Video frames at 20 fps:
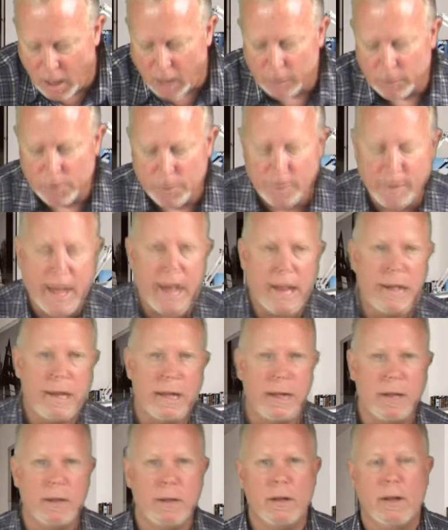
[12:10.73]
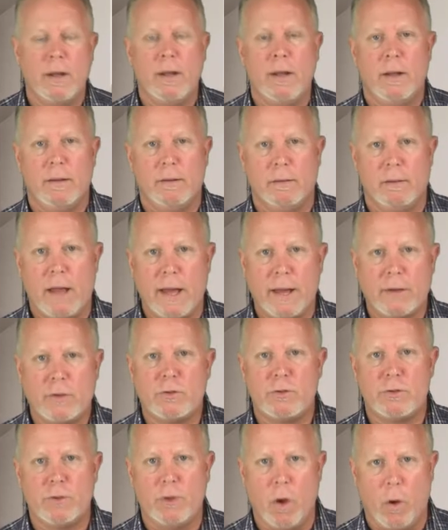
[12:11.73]
color that in like
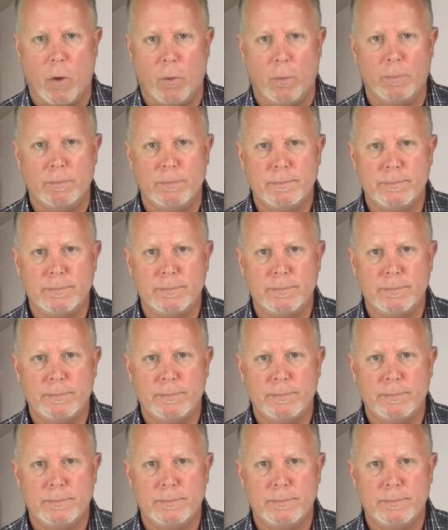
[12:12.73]
so.